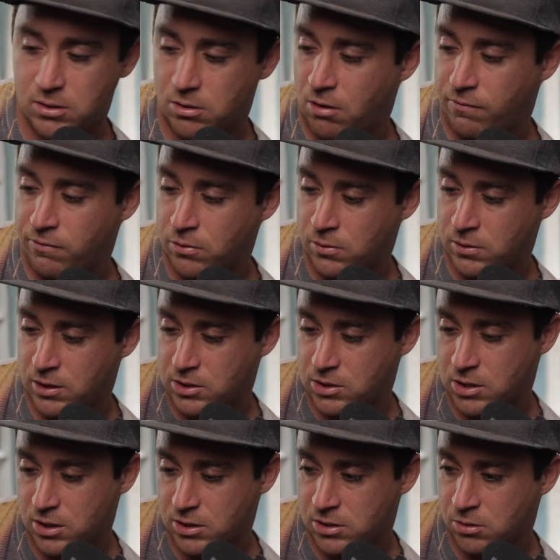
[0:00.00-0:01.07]
So if you want to
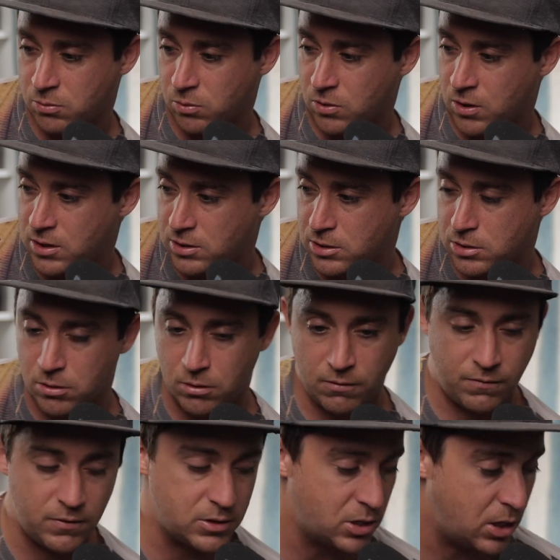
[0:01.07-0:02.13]
chuck some crazy sort
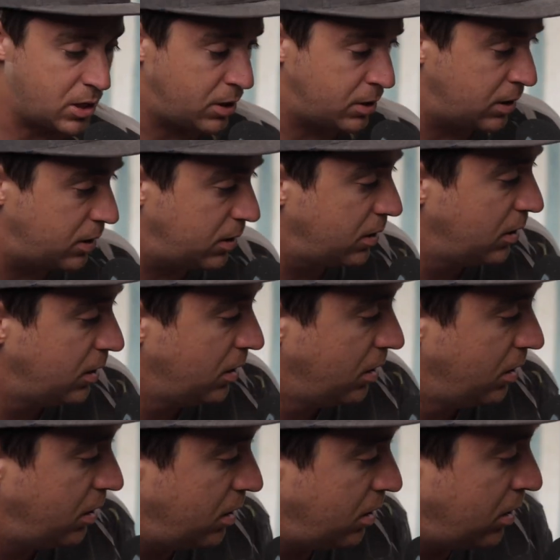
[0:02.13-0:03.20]
of fisheye on it,
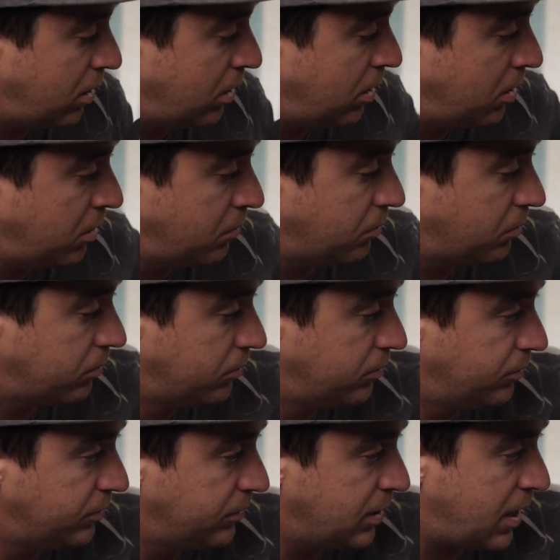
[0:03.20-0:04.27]

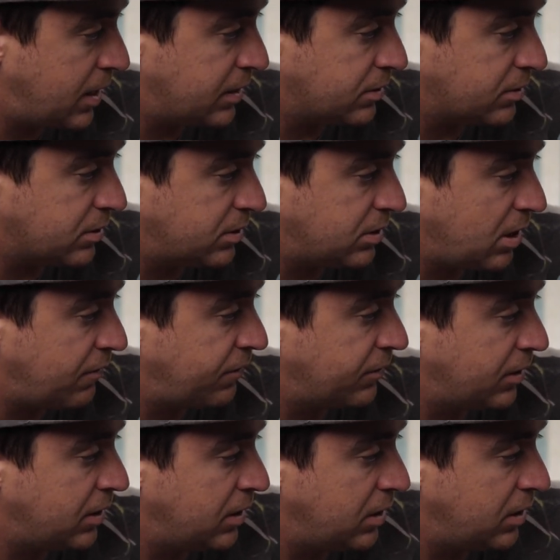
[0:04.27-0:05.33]
that is
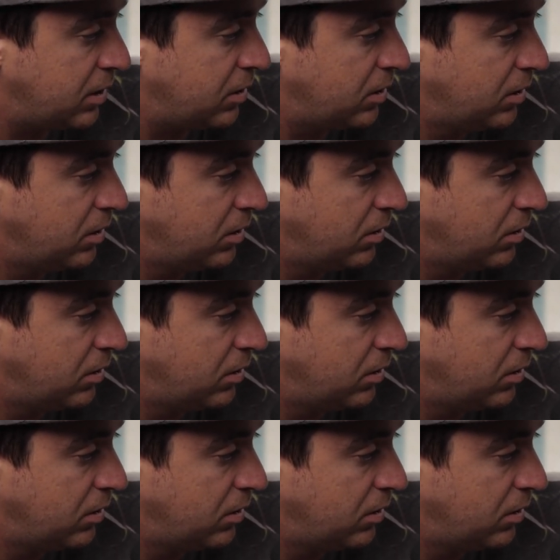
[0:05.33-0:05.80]
definitely